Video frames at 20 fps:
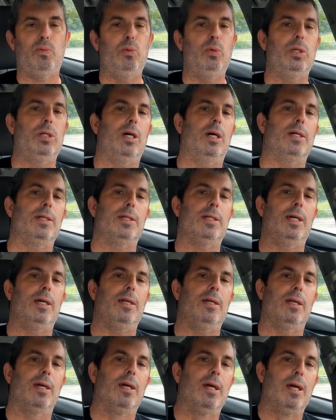food
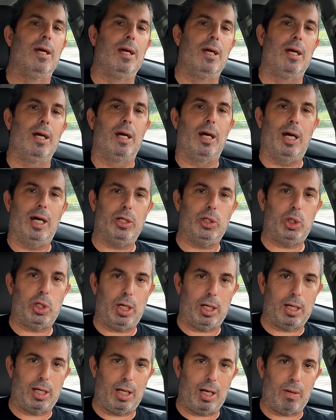content, I'll
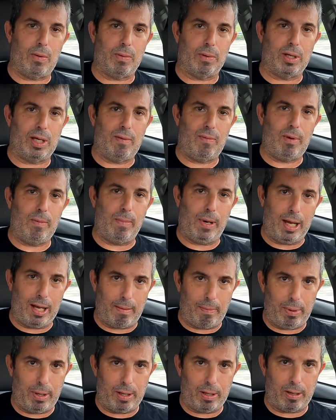check it out and give you my
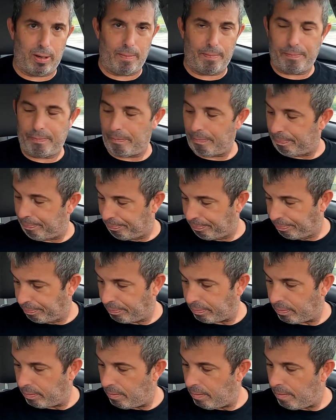opinion
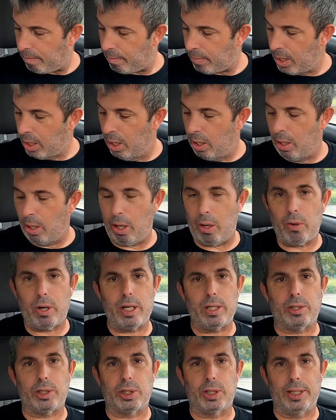all
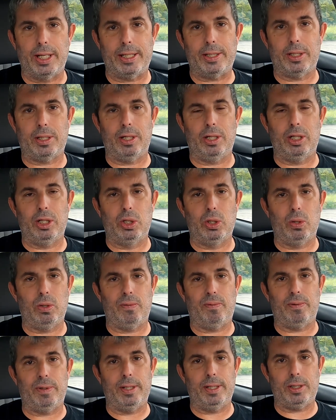right so that's gonna do
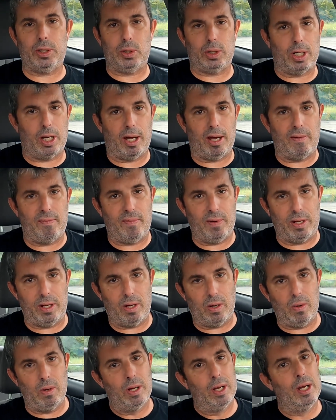it for this uh,
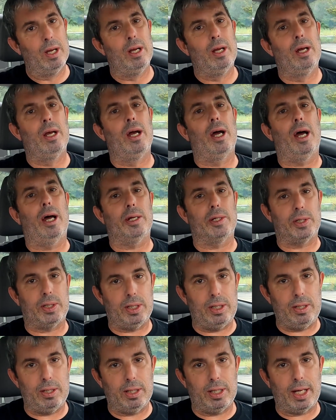video i'll
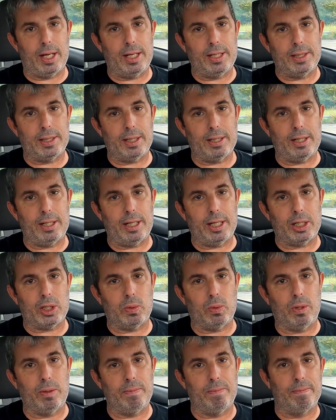see you guys on the
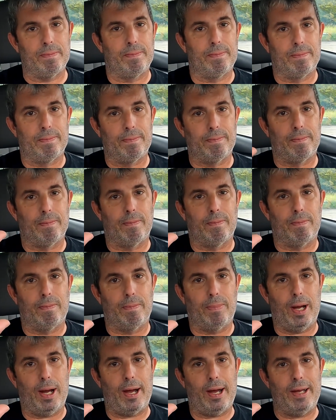next one
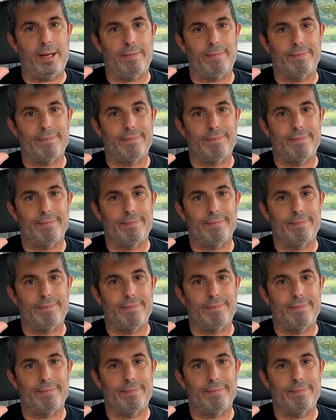bye